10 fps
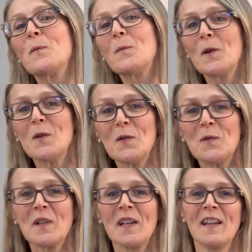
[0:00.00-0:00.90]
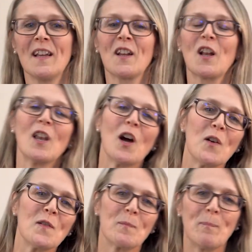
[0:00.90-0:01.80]
food,
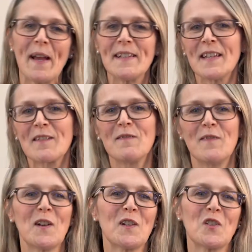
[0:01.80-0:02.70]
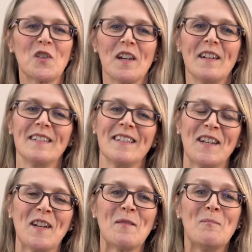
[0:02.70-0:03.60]
clothes, bedding, furniture,
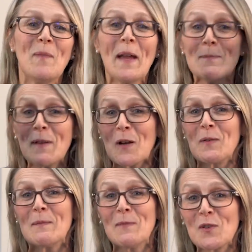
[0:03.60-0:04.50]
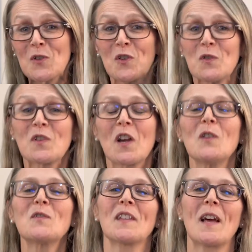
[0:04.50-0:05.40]
baby equipment, shoes,
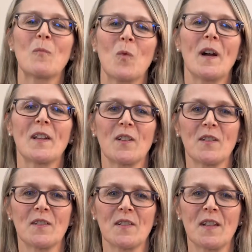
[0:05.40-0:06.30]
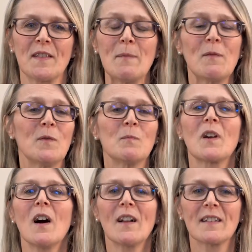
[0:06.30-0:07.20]
coats, and white goods. They perform
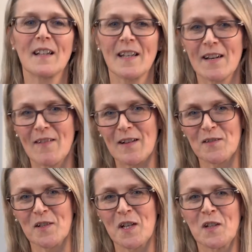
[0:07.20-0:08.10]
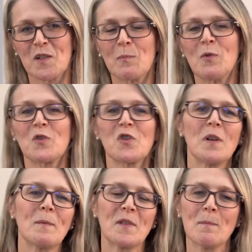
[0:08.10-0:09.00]
garden clearouts, support
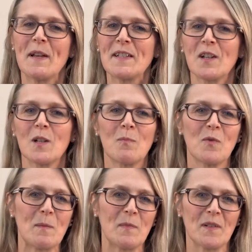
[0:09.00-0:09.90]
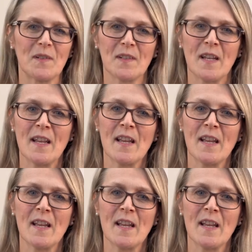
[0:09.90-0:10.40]
trips to medical appointments,